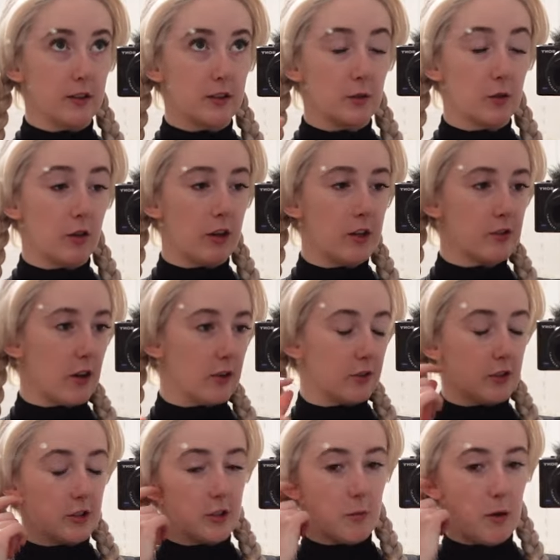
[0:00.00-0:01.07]
some grey
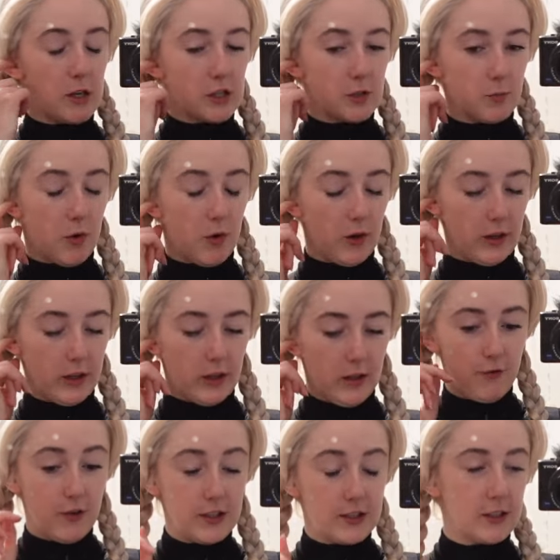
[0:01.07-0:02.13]
trousers to match my
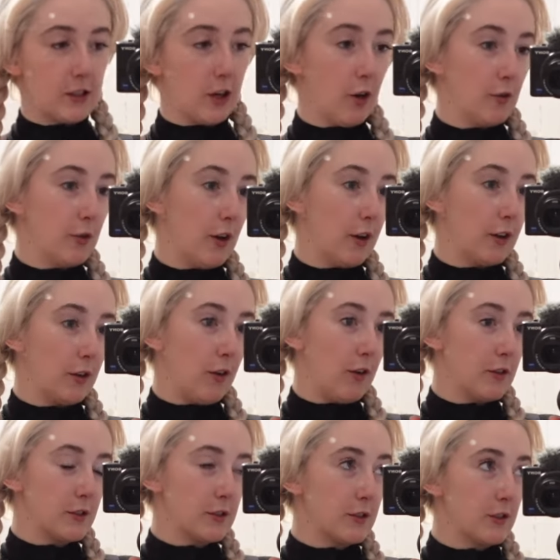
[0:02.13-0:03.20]
winter coat that I
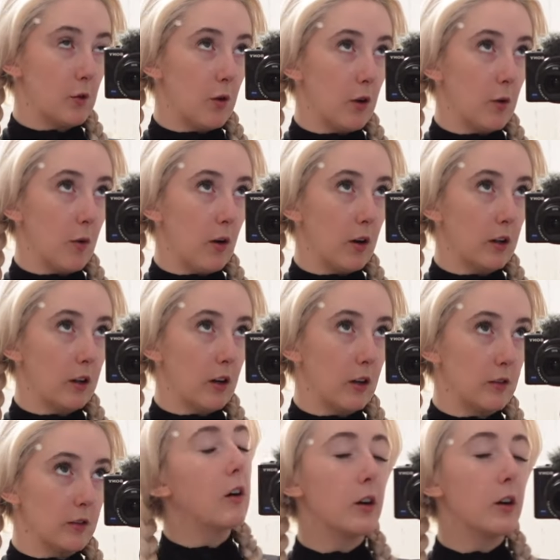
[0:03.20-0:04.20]
got quite a while ago.